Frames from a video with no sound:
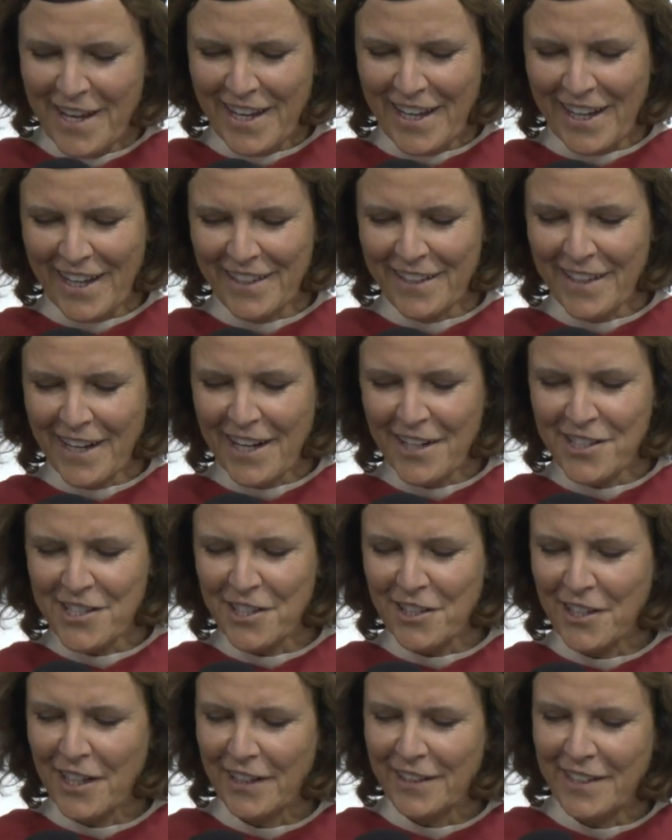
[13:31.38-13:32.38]
and
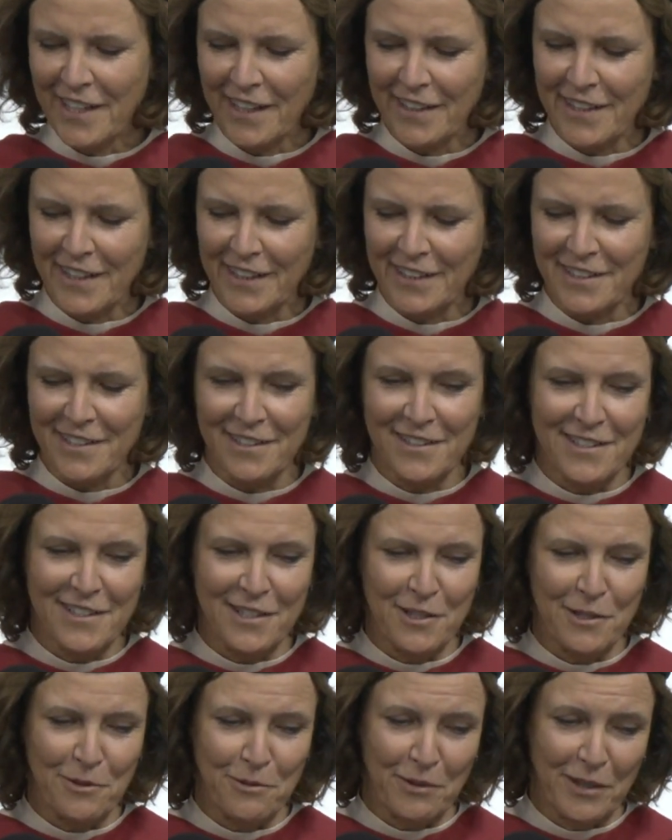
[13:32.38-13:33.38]
nature had nothing to
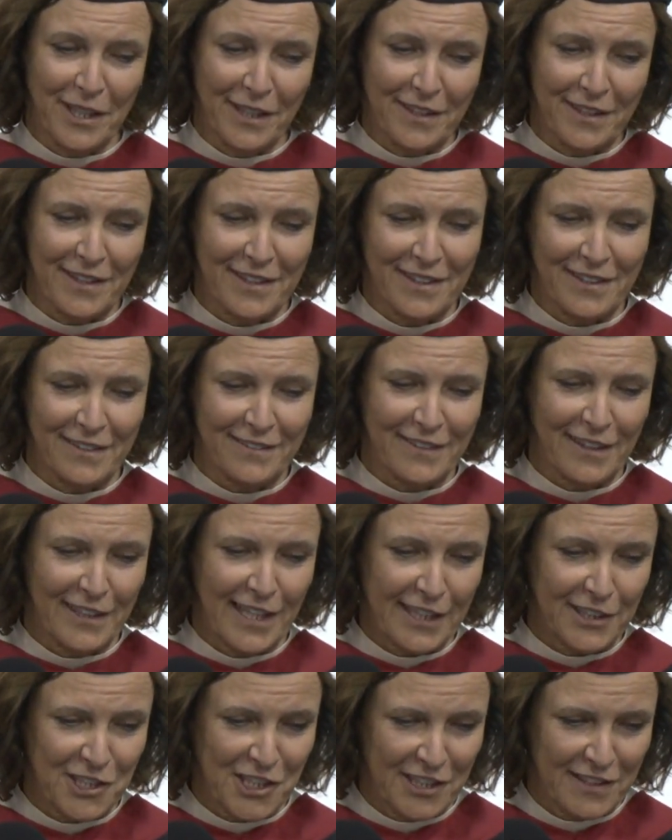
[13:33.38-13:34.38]
do with the
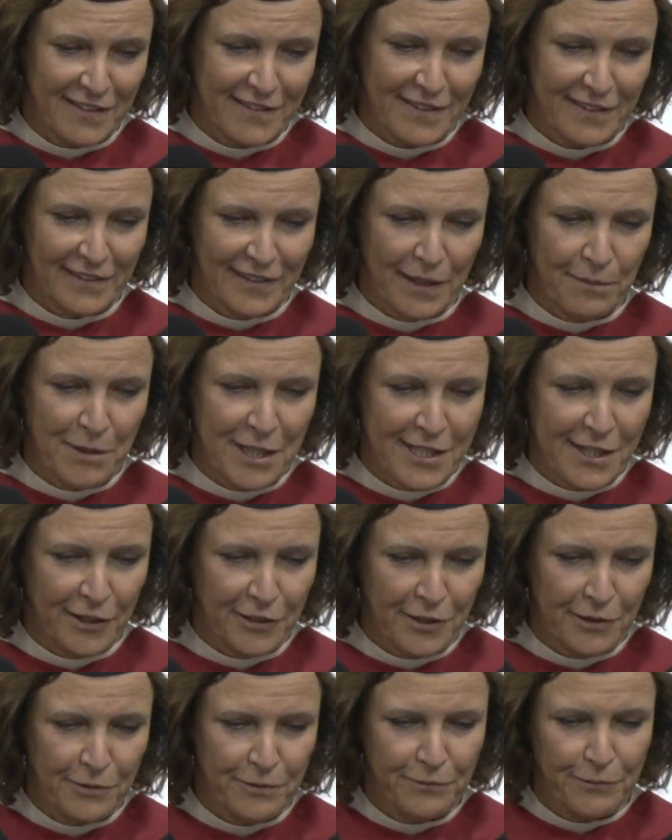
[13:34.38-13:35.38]
selections, let me tell
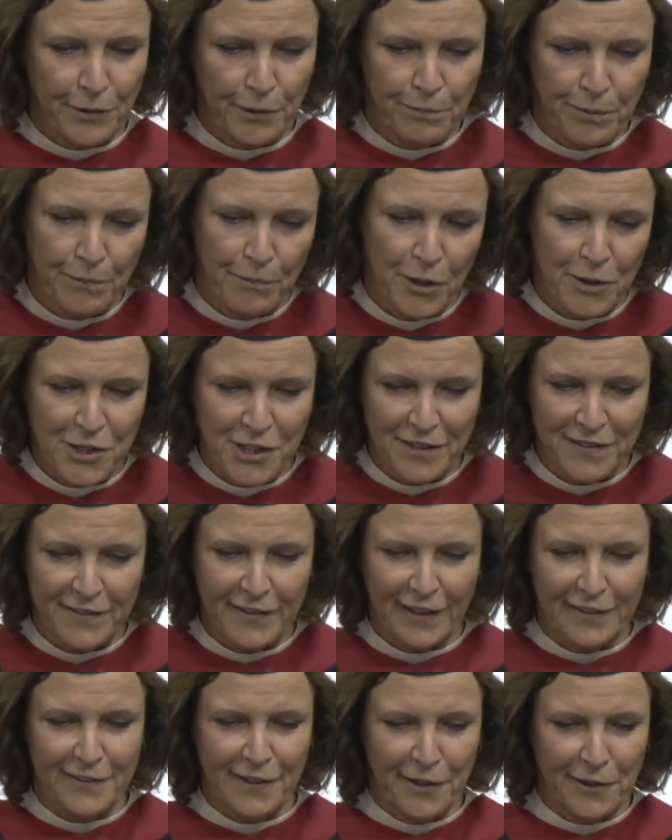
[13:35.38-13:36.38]
you, for promotions,
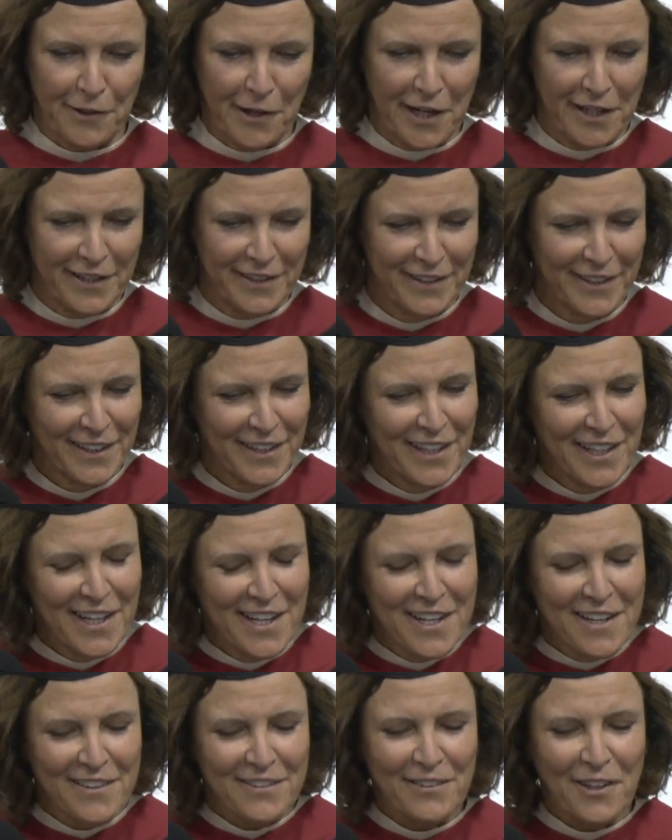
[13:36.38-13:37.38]
etc.
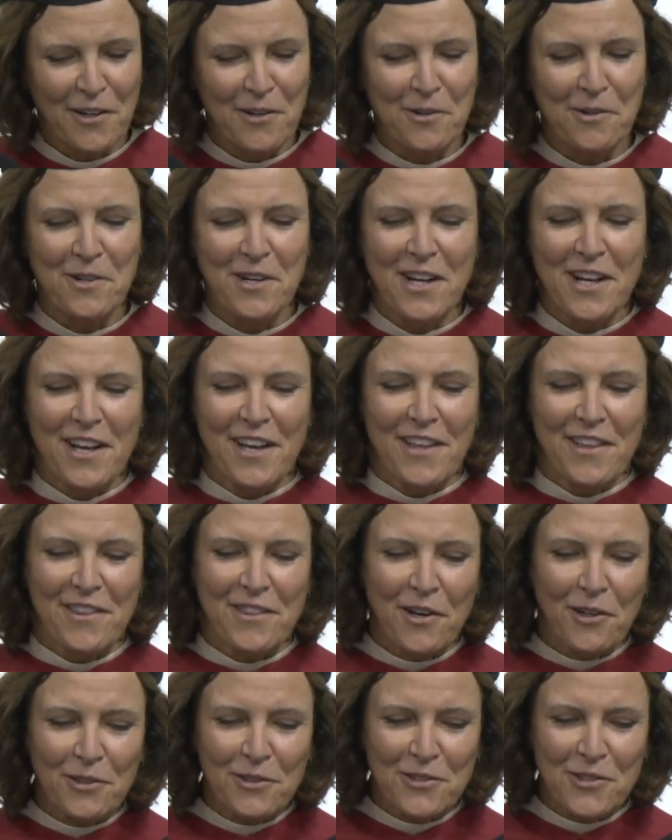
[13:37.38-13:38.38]
So
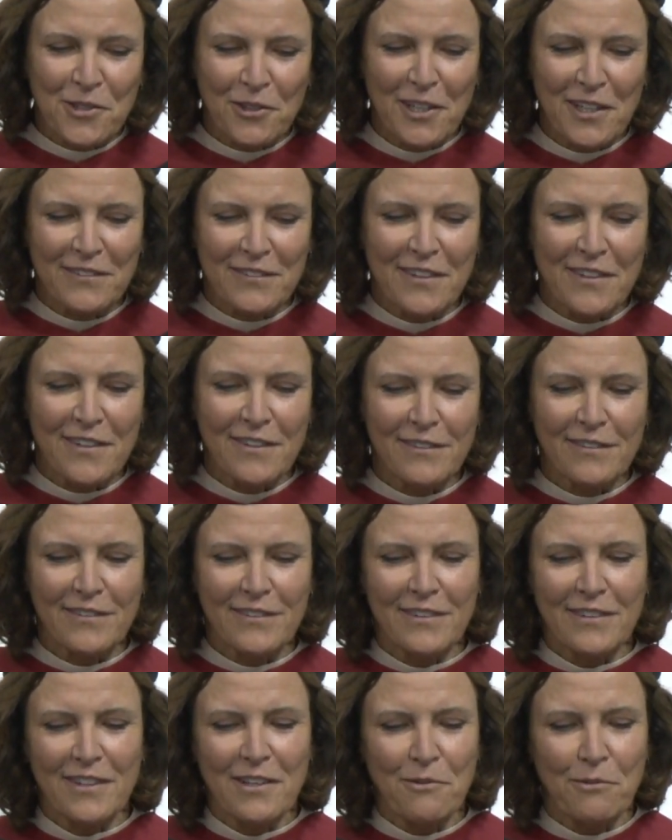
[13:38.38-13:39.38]
those
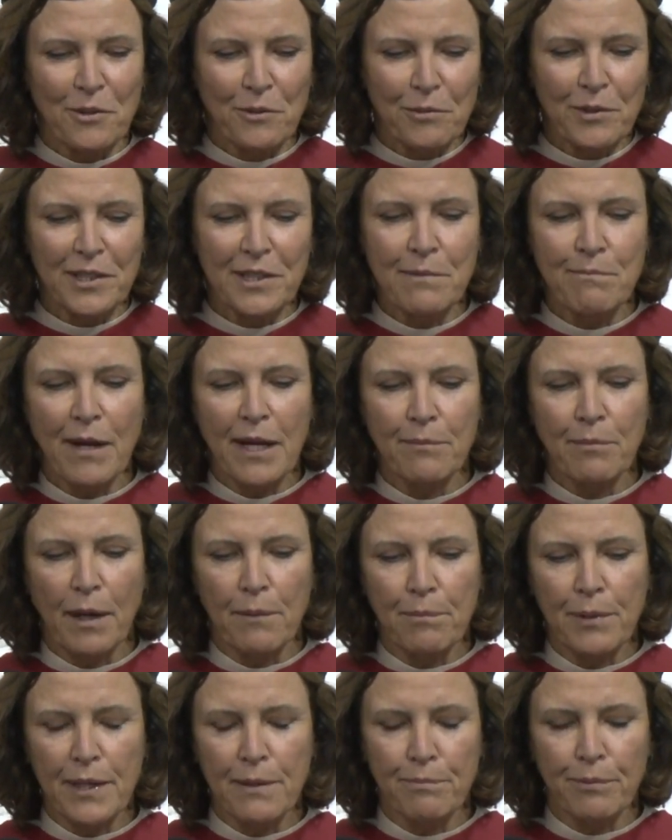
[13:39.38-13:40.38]
choices were really made by
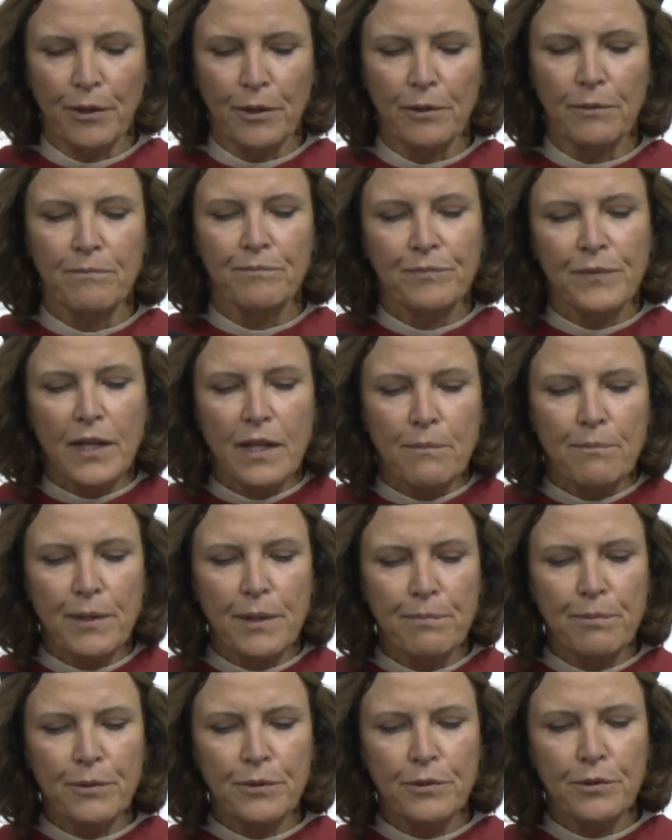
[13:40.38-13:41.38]
people,
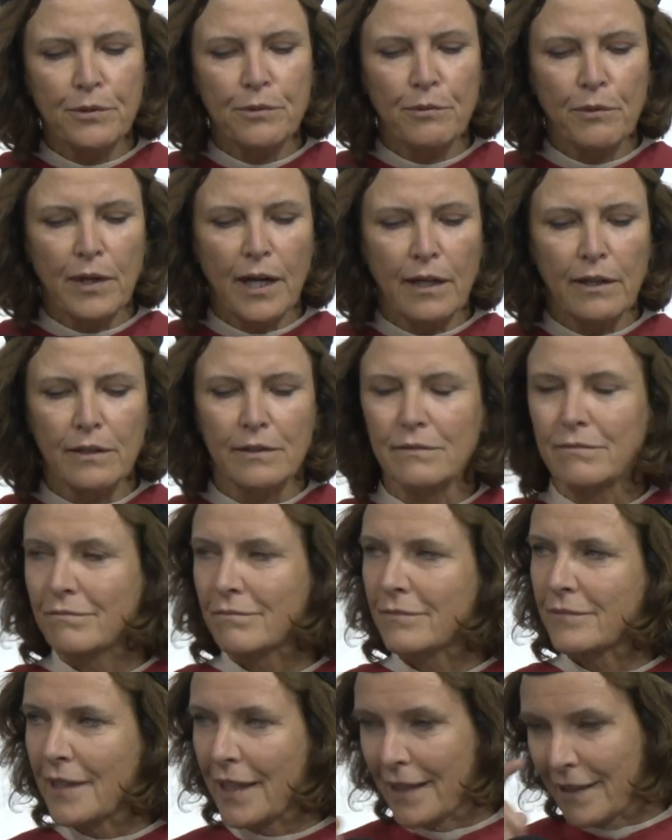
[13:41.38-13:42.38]
people who, well,
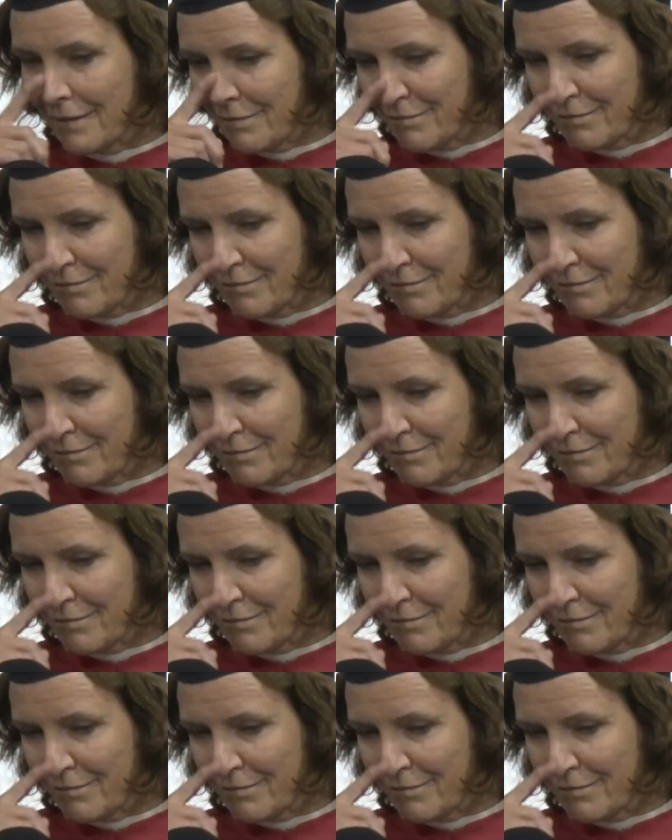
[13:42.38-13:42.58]
they